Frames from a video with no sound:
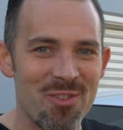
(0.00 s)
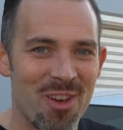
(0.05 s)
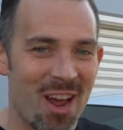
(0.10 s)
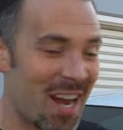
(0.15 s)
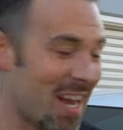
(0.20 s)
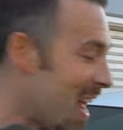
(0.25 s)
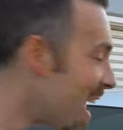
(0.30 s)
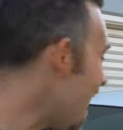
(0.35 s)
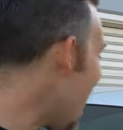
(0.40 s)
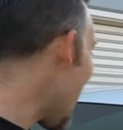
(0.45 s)

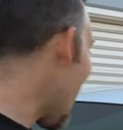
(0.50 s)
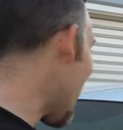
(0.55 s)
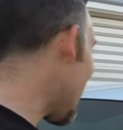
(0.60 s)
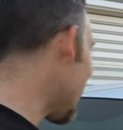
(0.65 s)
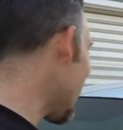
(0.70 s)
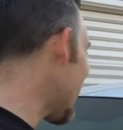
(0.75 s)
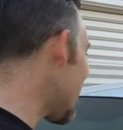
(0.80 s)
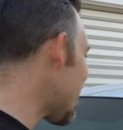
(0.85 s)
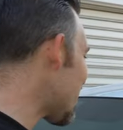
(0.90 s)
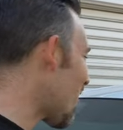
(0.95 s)
Shine.
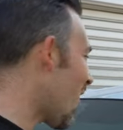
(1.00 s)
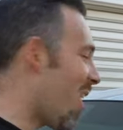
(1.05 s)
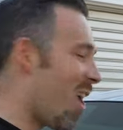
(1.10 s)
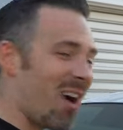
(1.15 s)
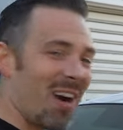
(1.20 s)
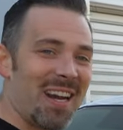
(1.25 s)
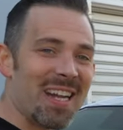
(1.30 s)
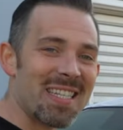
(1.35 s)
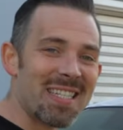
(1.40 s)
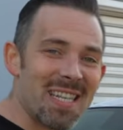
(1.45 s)
And this
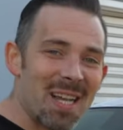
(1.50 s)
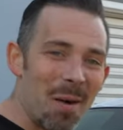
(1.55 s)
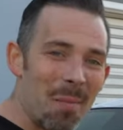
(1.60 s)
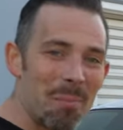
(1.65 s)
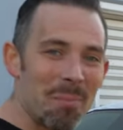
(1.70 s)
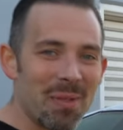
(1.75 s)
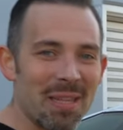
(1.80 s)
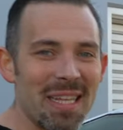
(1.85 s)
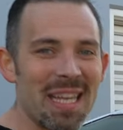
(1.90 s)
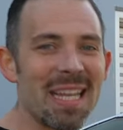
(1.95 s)
car is
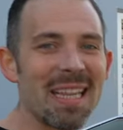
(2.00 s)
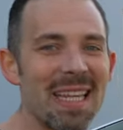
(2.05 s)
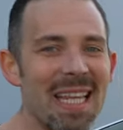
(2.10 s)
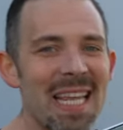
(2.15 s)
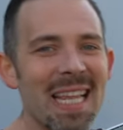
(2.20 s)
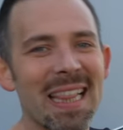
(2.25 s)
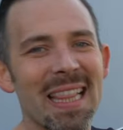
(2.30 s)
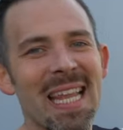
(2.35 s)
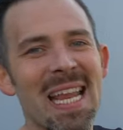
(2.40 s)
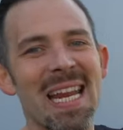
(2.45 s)
completely
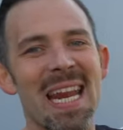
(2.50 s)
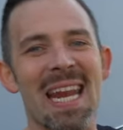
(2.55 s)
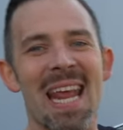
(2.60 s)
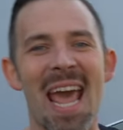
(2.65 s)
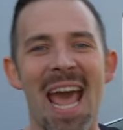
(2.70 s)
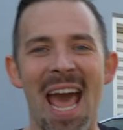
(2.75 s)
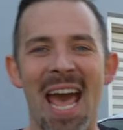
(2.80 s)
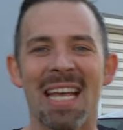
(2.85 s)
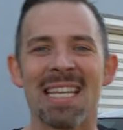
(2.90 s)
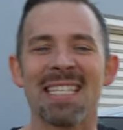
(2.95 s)
clean and it
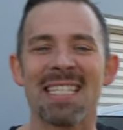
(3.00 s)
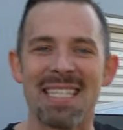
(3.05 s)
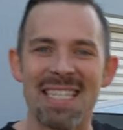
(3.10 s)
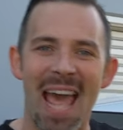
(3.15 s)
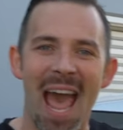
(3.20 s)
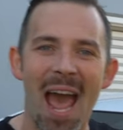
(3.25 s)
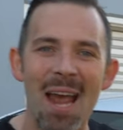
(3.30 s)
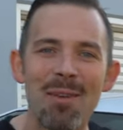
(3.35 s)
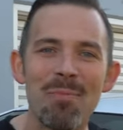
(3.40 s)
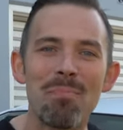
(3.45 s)
has
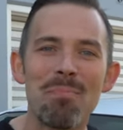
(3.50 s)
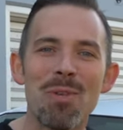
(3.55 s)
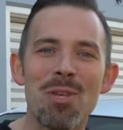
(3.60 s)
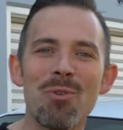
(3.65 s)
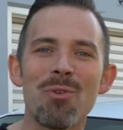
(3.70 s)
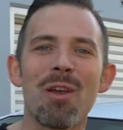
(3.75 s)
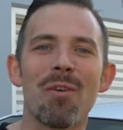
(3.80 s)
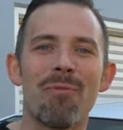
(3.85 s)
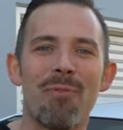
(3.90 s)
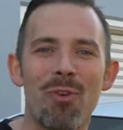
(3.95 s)
that
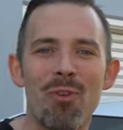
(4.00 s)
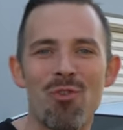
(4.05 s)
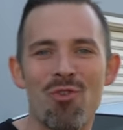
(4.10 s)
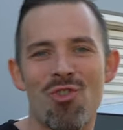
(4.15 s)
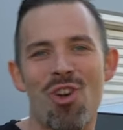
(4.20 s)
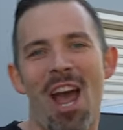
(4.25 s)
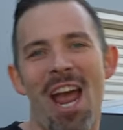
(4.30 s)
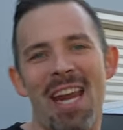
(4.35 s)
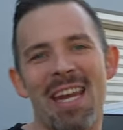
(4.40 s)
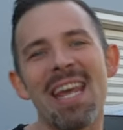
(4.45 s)
beautiful
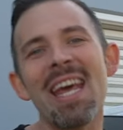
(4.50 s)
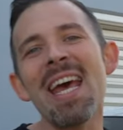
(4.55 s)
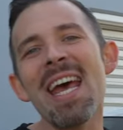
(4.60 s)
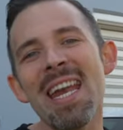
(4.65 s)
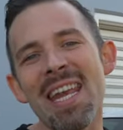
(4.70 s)
shine.